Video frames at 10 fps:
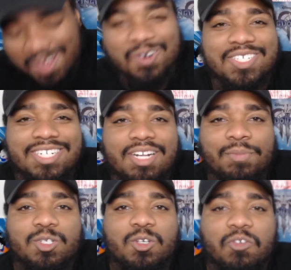Question
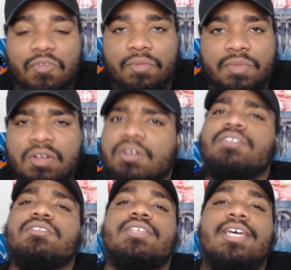number 2 from
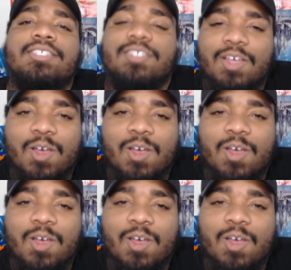Muriel says,